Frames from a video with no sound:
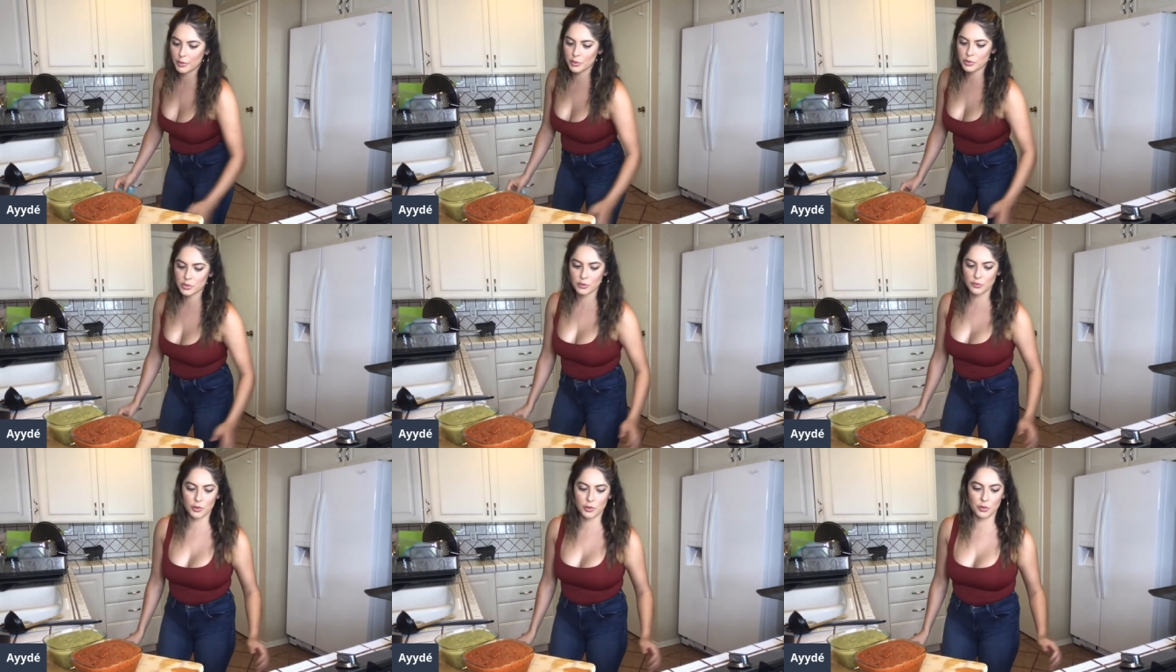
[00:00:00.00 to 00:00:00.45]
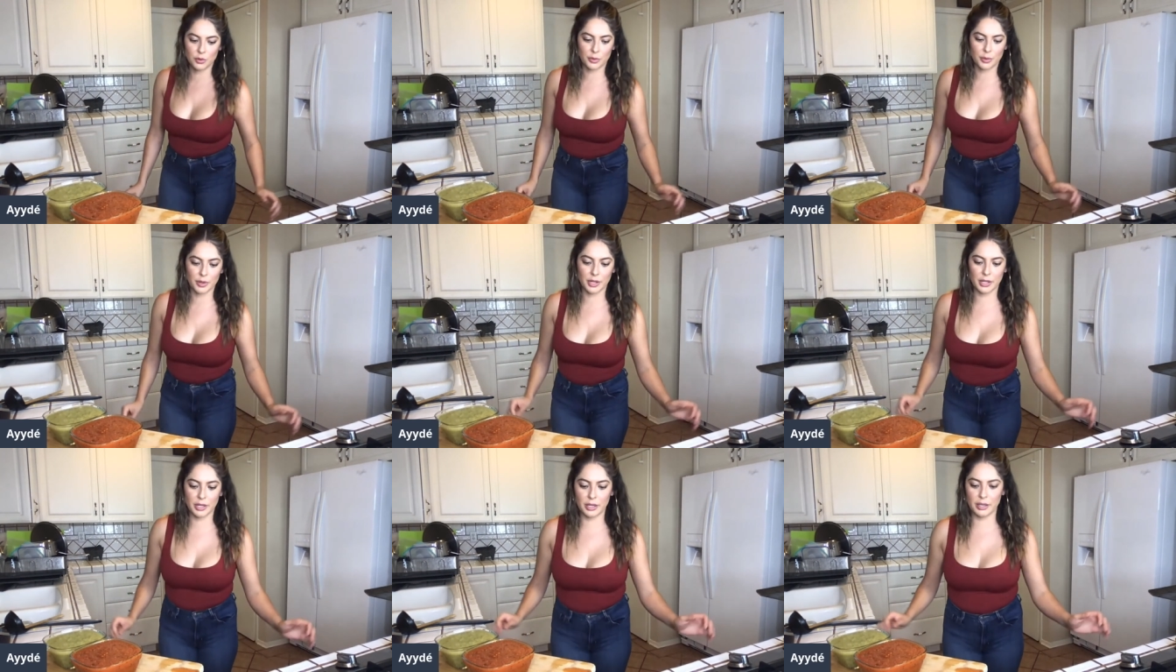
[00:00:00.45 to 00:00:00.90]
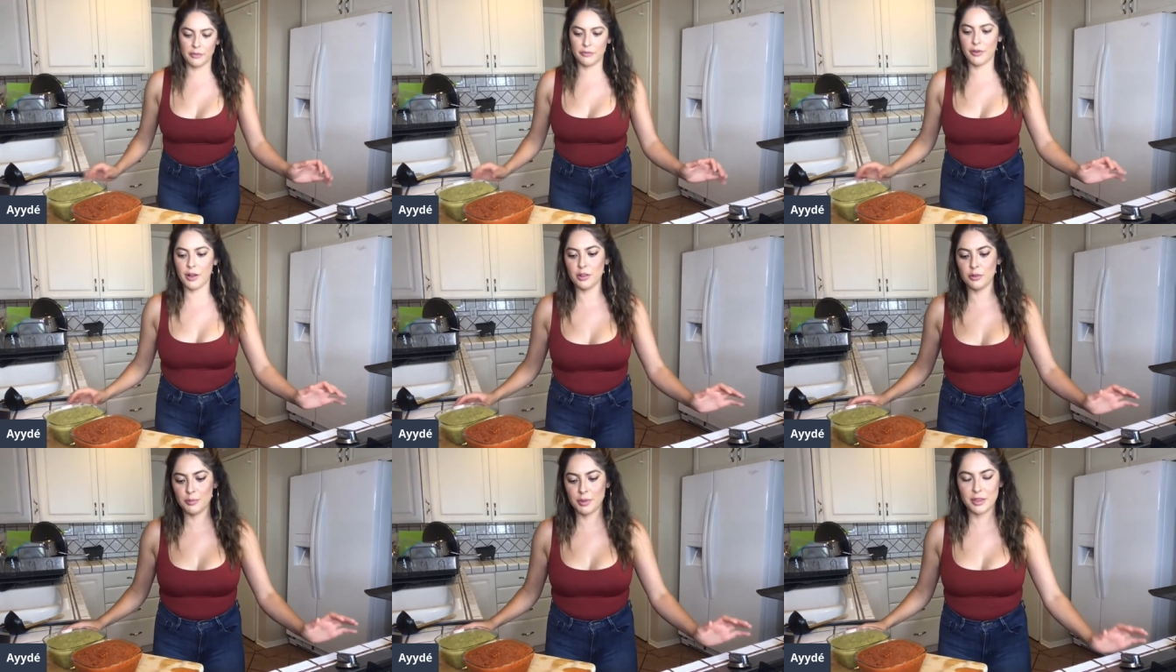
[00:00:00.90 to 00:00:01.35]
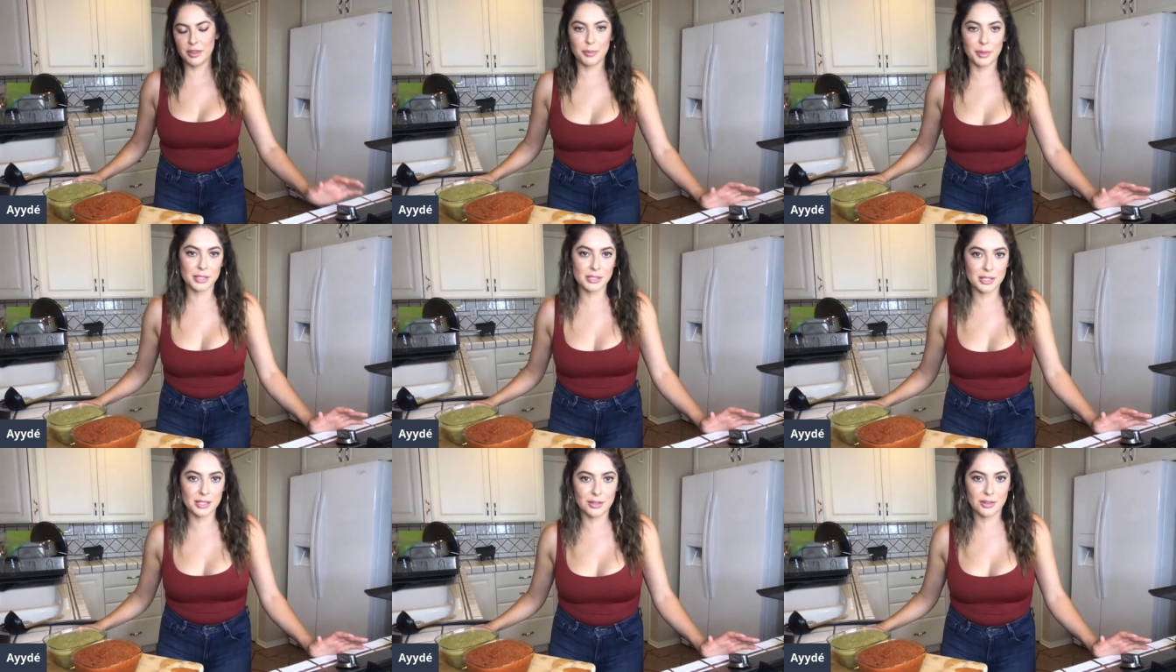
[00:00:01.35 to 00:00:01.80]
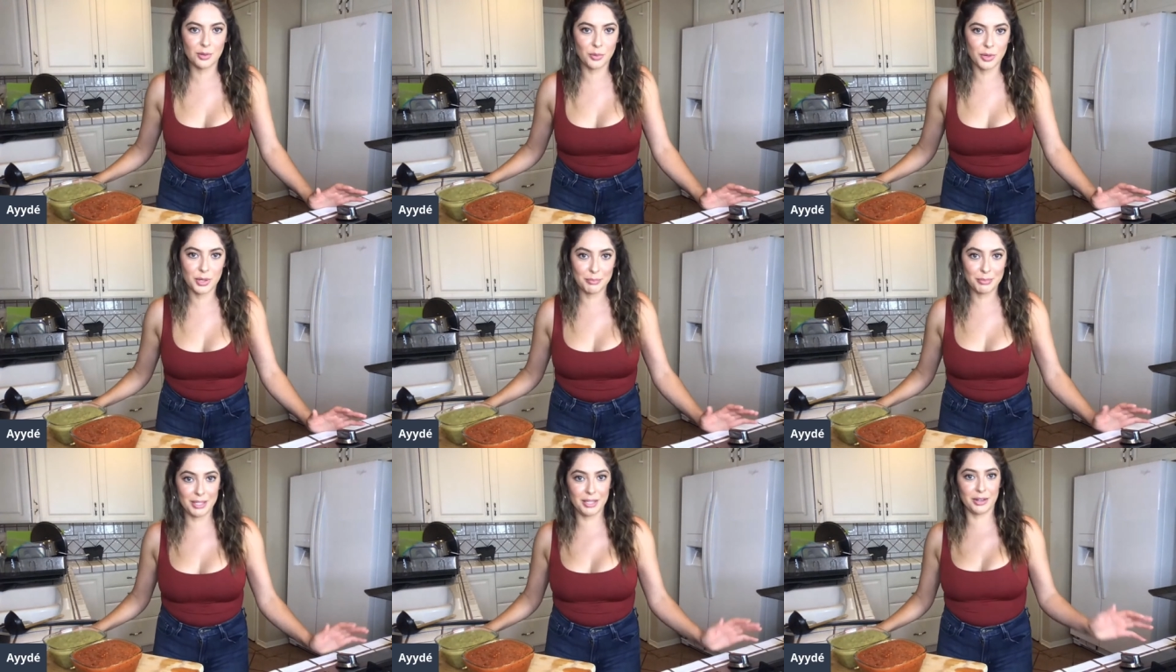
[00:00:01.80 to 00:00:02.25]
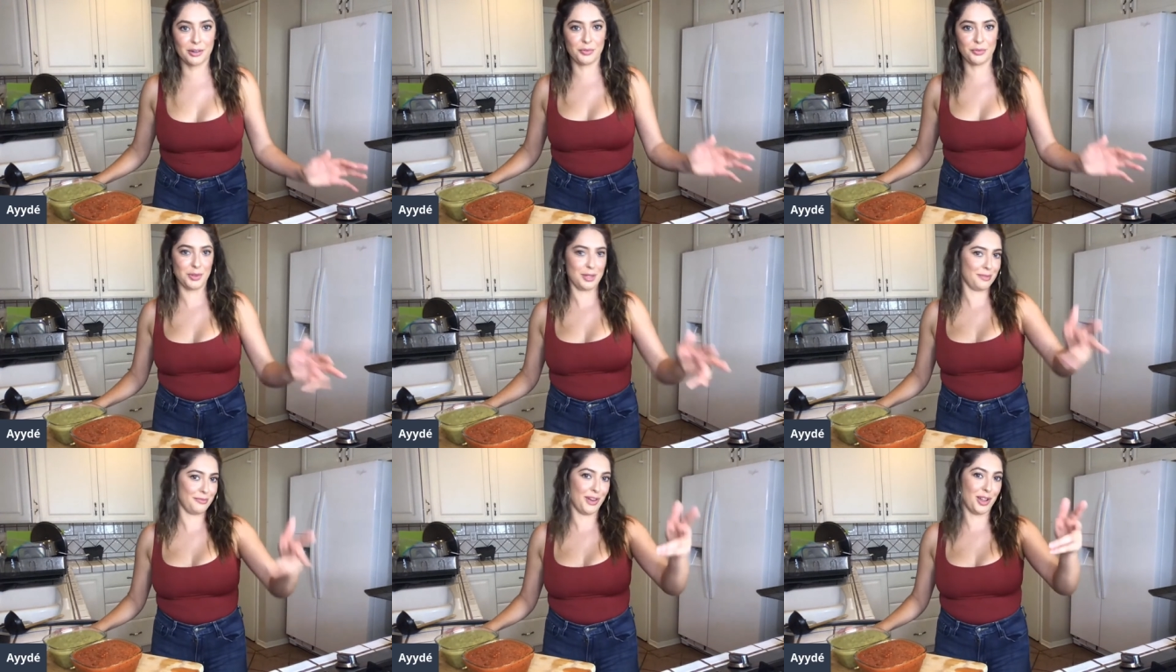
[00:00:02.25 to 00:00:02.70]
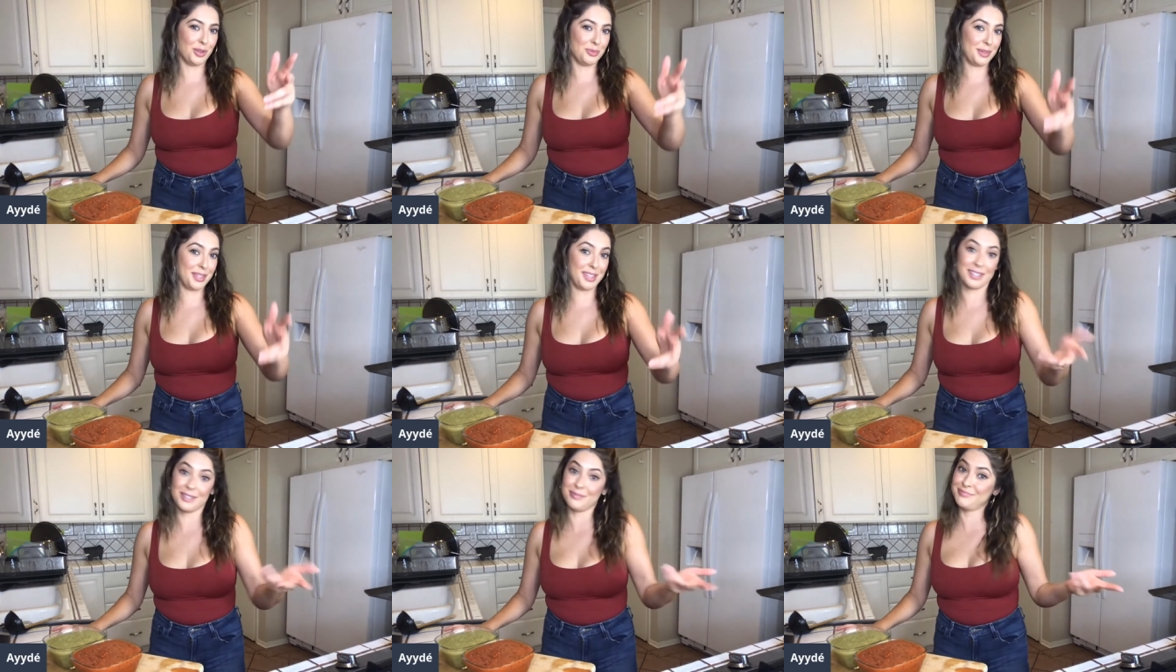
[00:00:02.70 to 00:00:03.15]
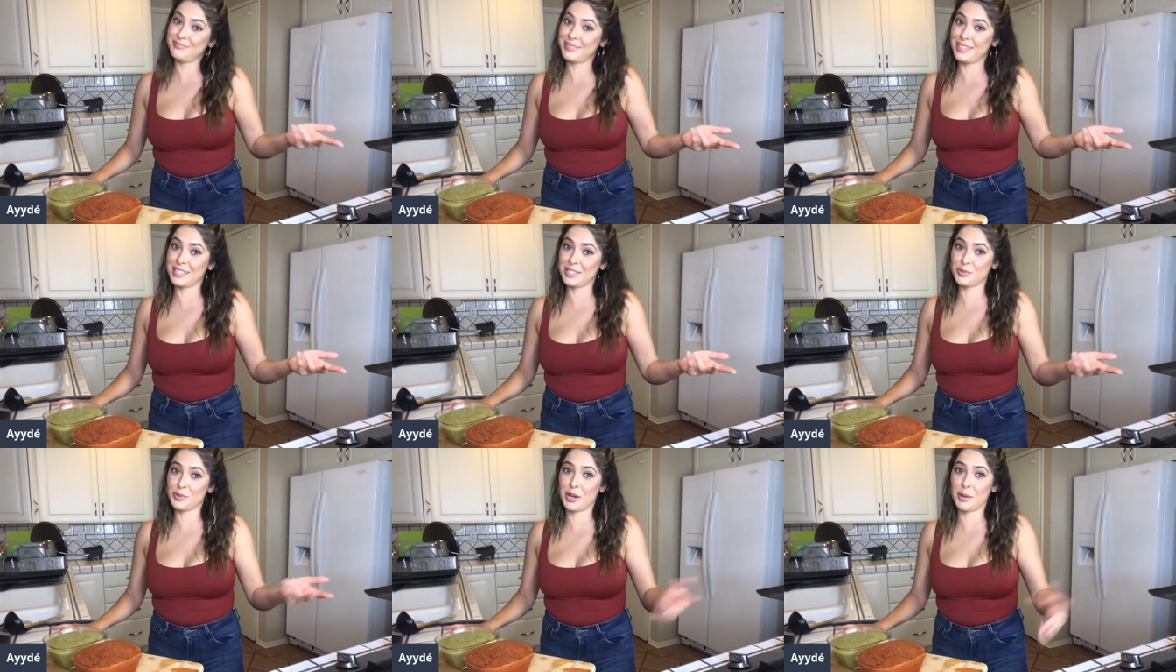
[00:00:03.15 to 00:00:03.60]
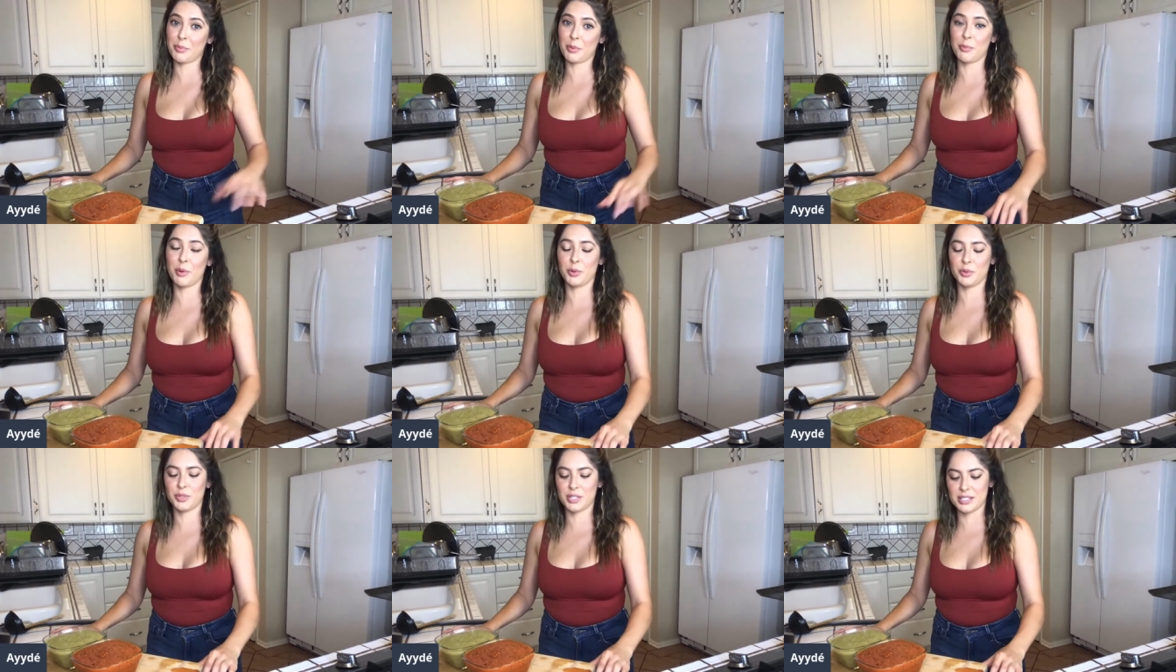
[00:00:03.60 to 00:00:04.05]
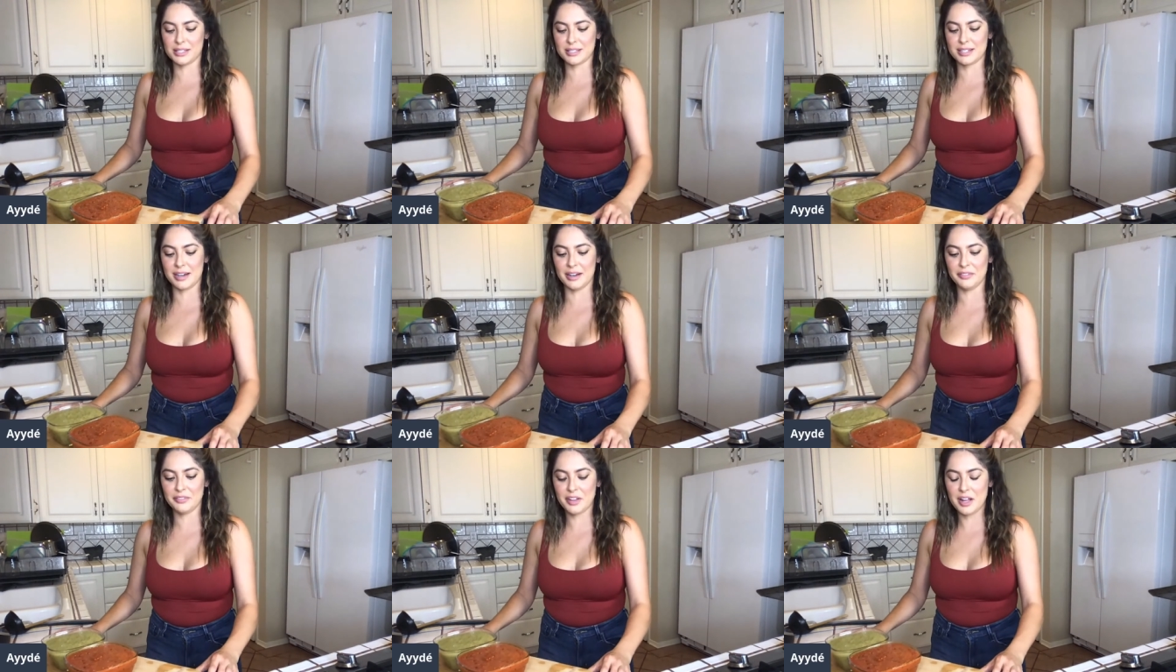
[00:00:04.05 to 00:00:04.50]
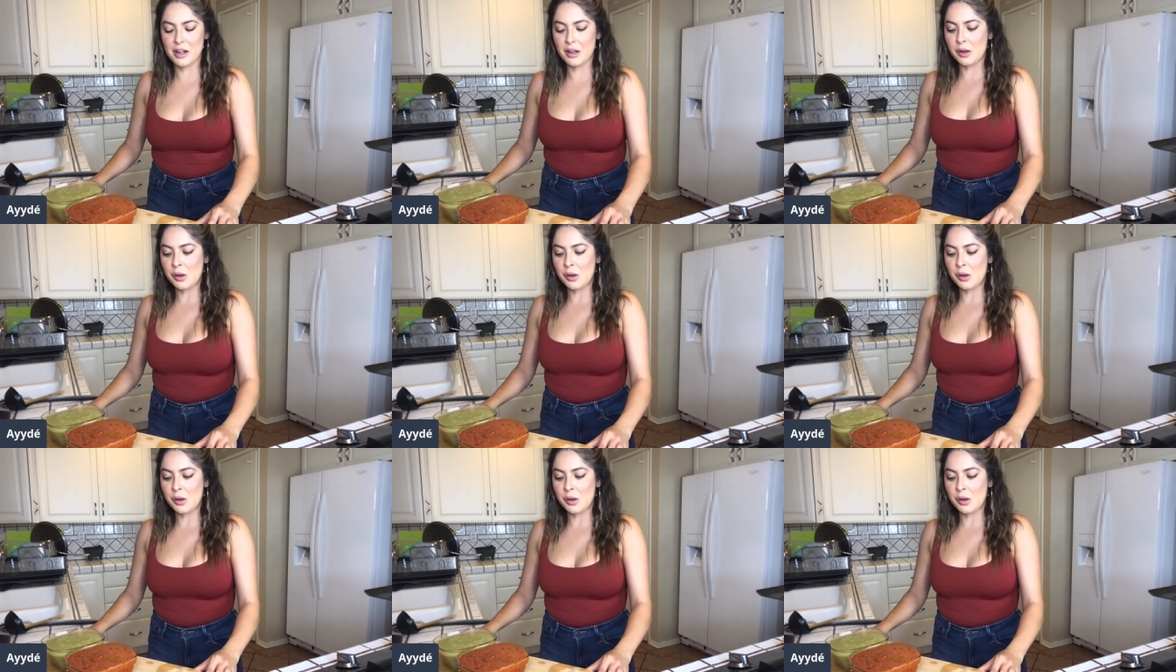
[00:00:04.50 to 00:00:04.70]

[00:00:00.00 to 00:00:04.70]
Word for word: most of you already follow me there because then you wouldn't be here if you didn't follow me there. That's where I promote this stuff.